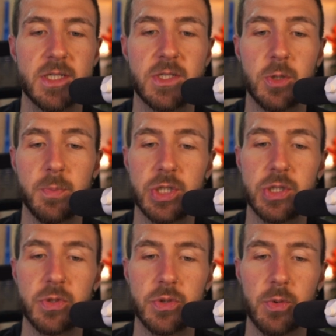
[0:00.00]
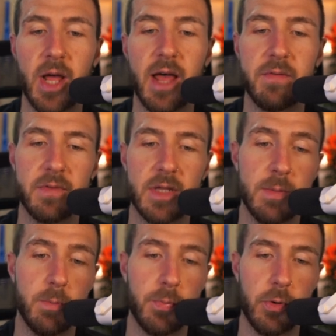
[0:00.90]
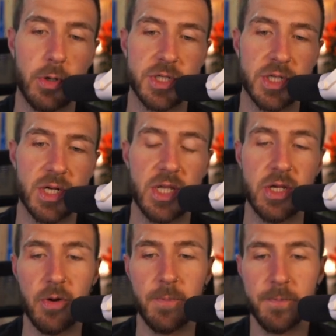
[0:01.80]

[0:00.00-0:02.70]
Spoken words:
So be sure to have in project here